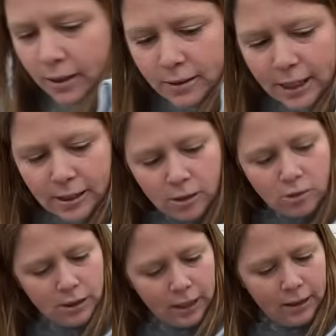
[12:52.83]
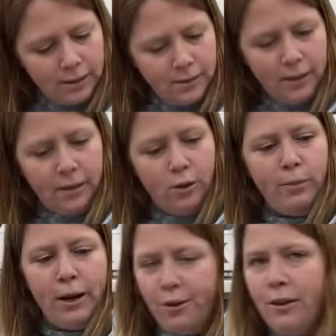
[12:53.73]
Danskos like this tend to do
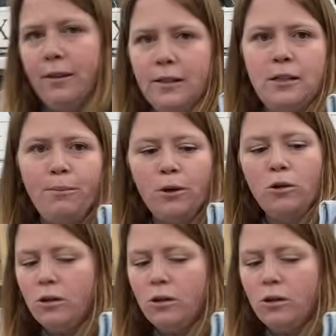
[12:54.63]
better than the typical